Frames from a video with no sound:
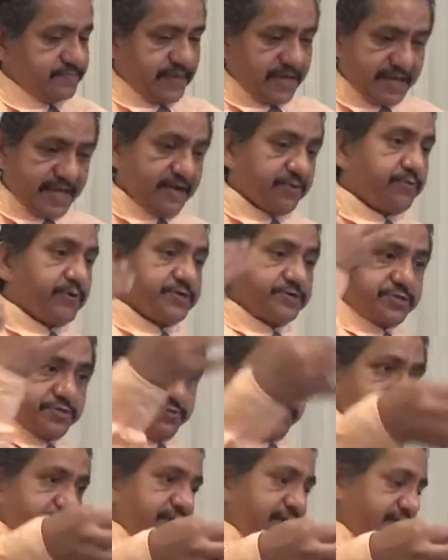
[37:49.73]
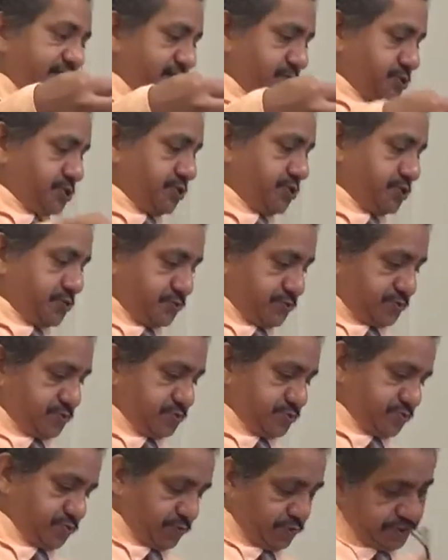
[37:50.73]
and I went to my next church, which
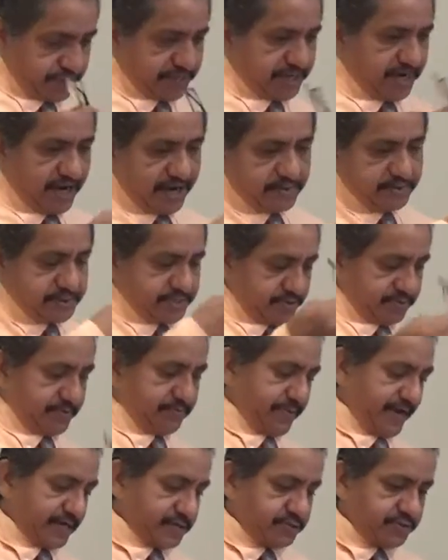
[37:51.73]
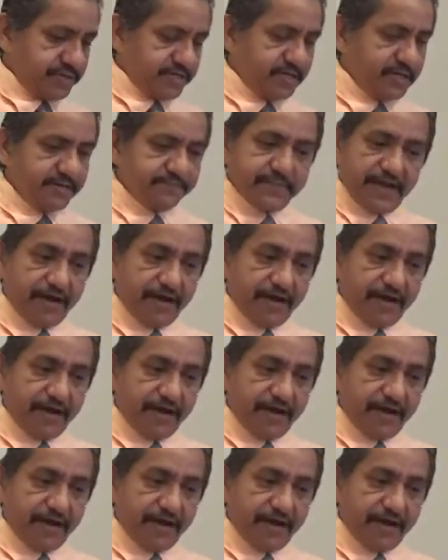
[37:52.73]
was Word of God, which I went back to it.